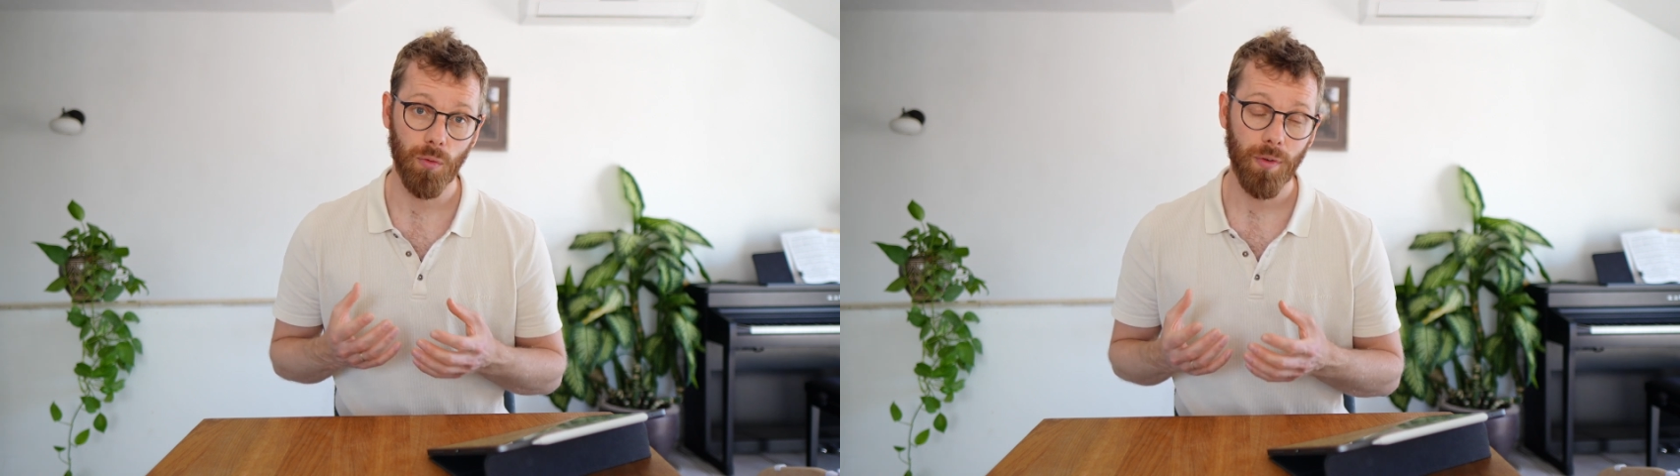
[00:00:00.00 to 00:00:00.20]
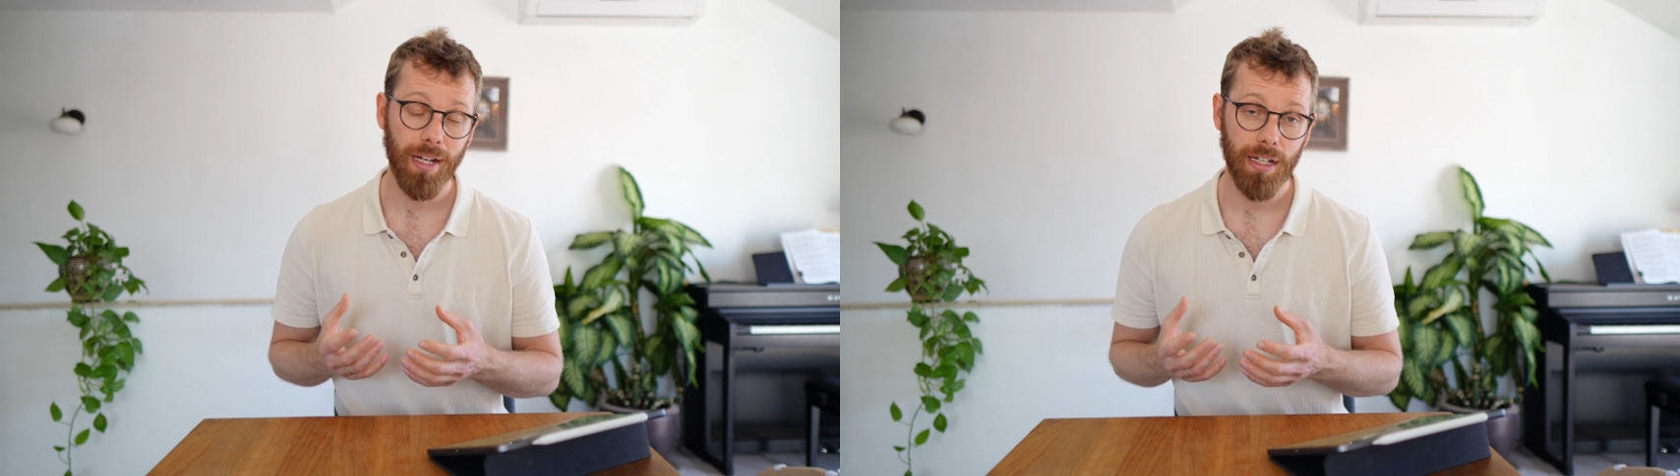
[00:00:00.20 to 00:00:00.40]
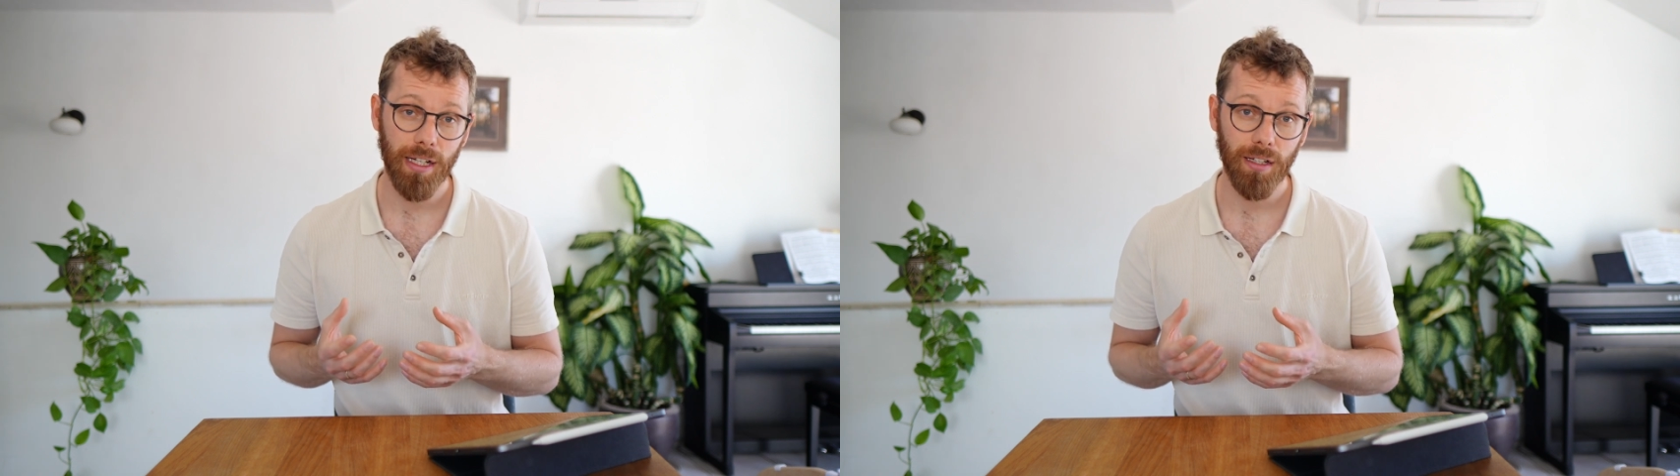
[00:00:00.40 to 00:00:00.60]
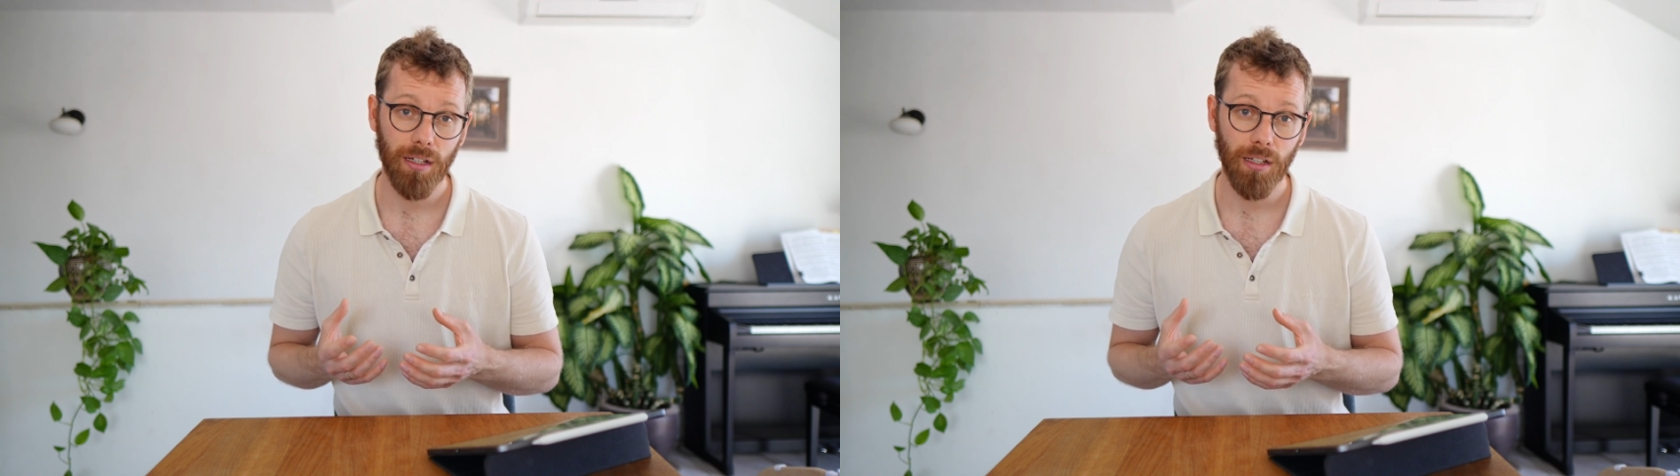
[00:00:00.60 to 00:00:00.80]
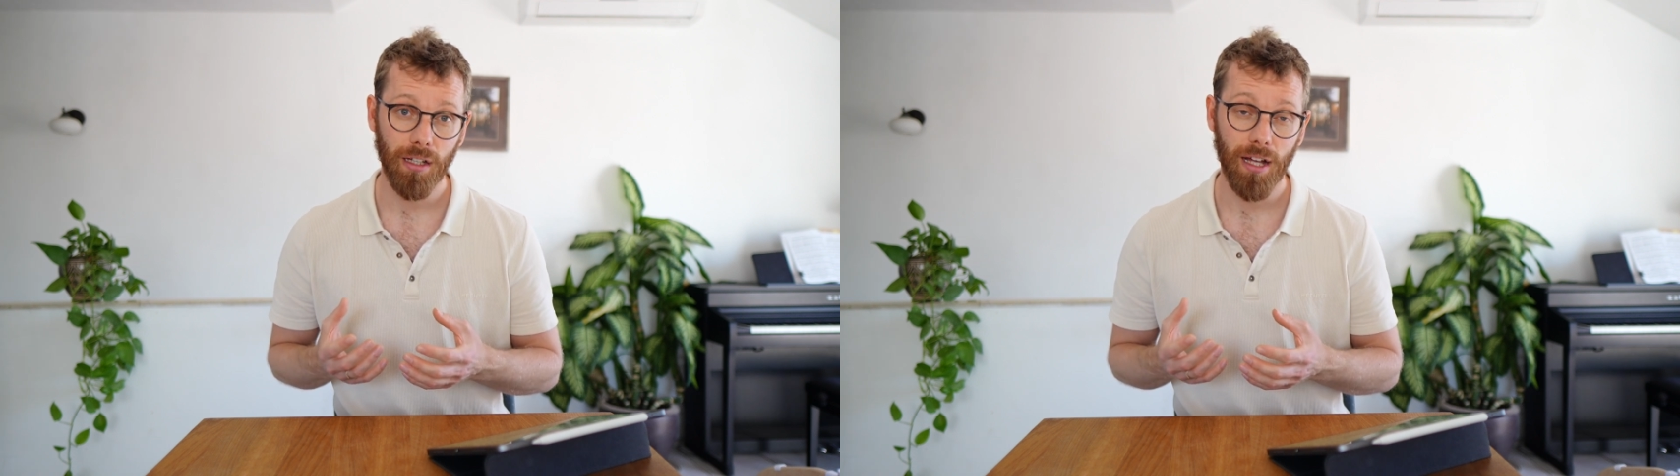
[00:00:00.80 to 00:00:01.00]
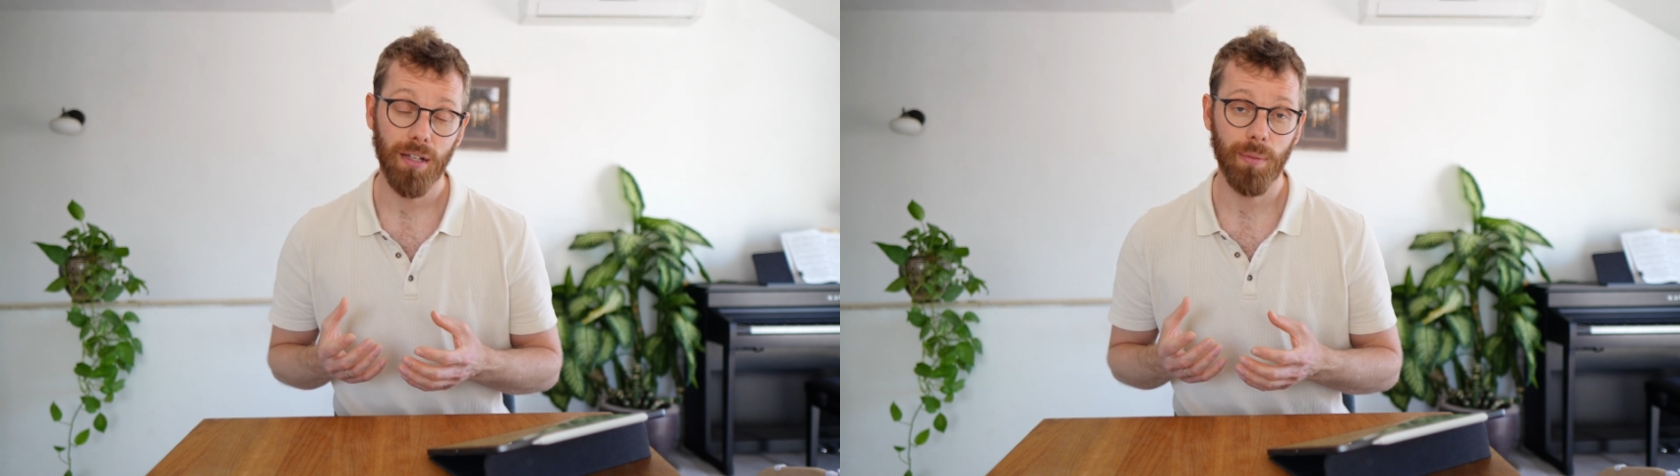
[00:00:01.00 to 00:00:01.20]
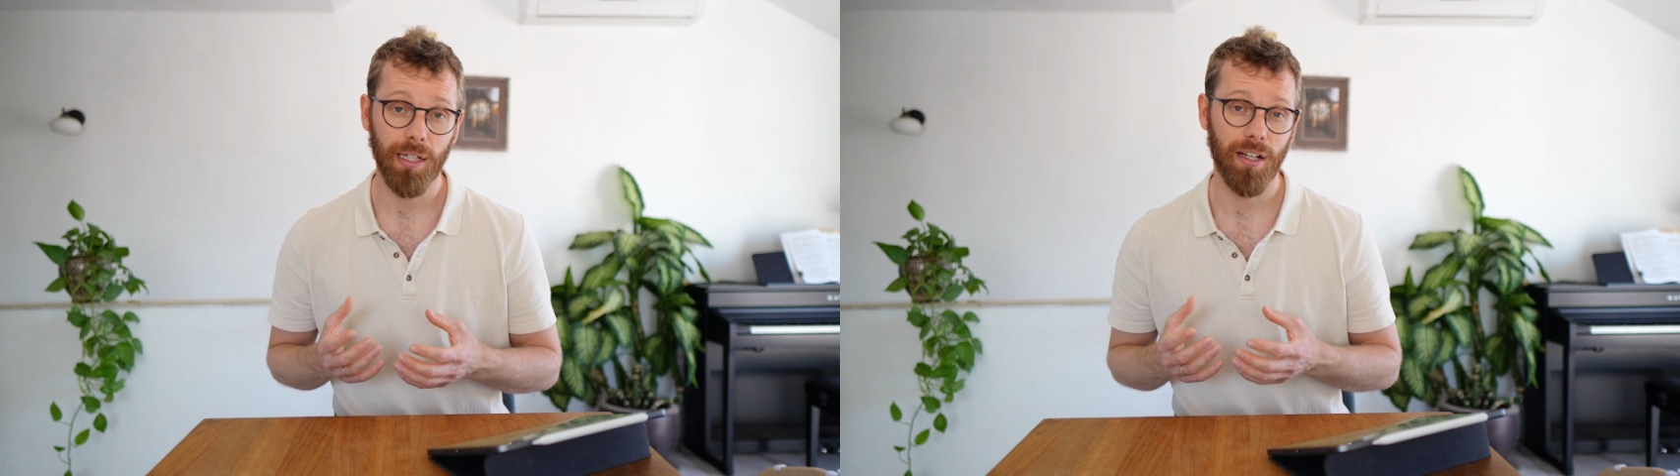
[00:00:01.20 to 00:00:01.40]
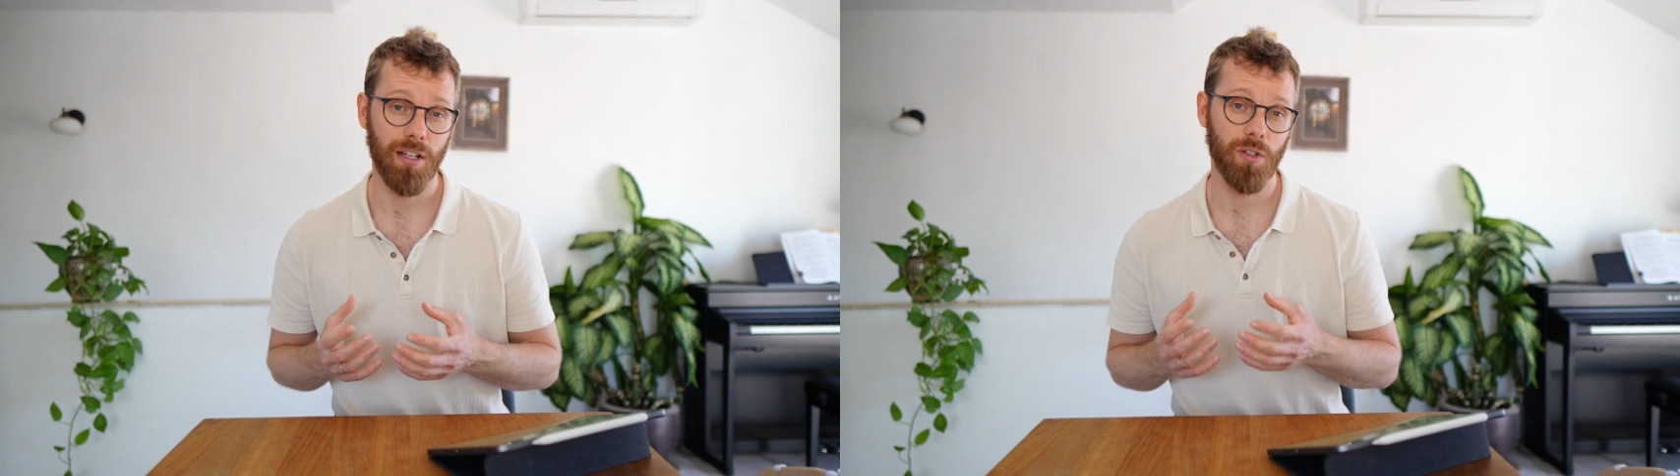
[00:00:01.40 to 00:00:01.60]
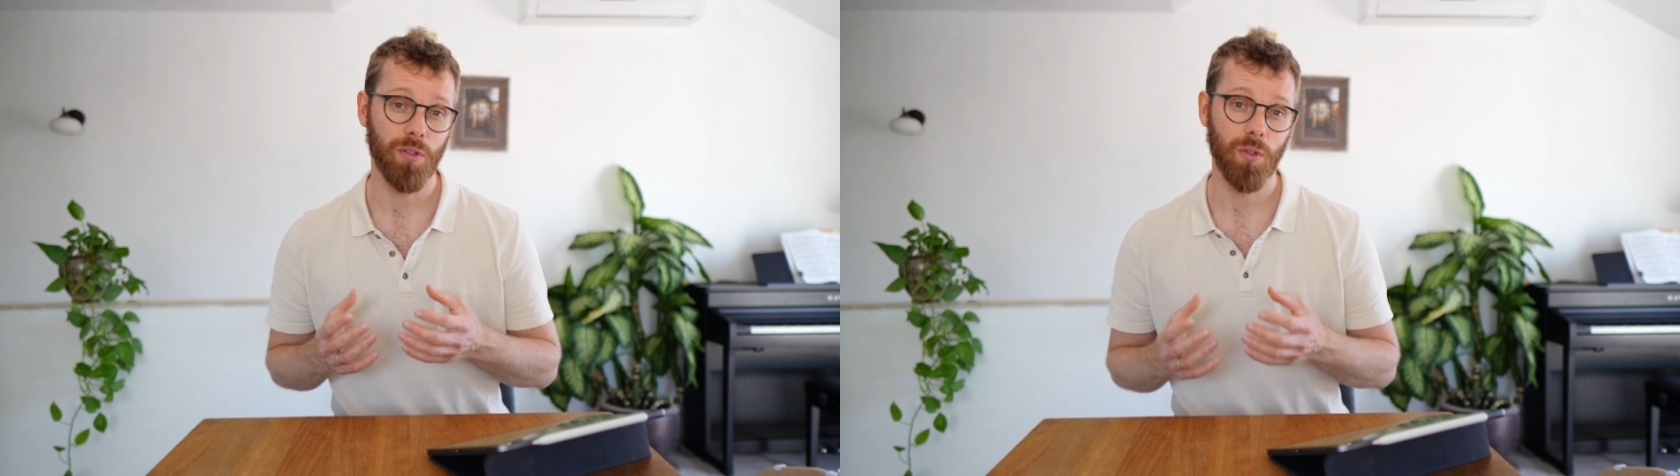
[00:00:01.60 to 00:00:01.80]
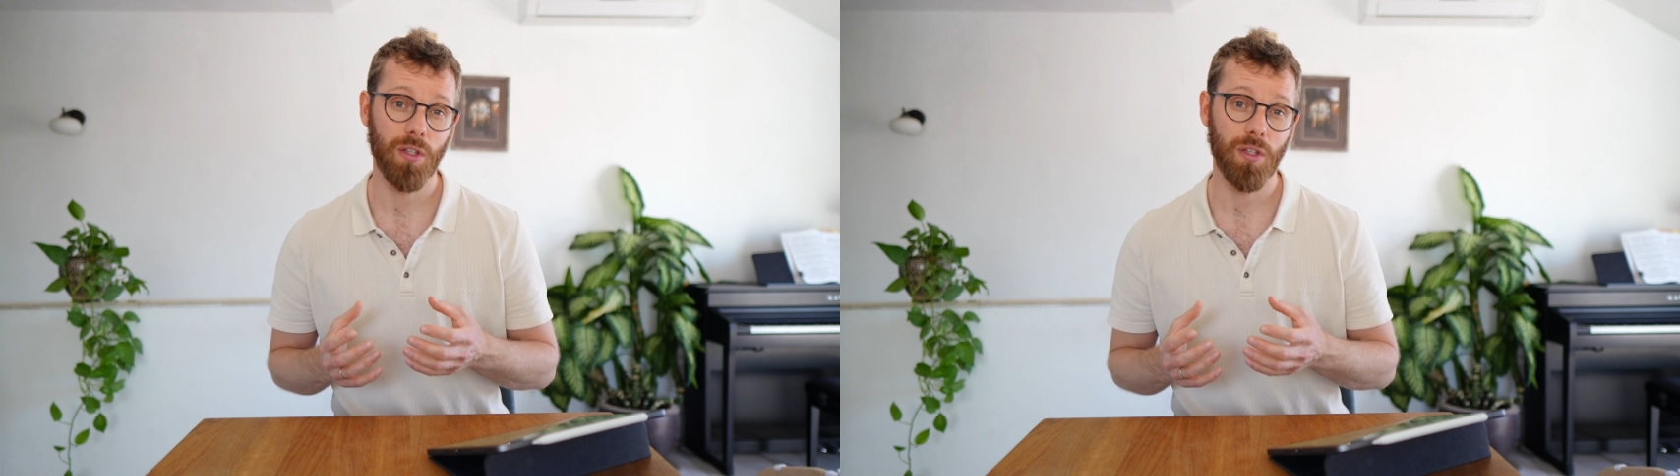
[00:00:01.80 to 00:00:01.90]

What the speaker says: reading a lot because also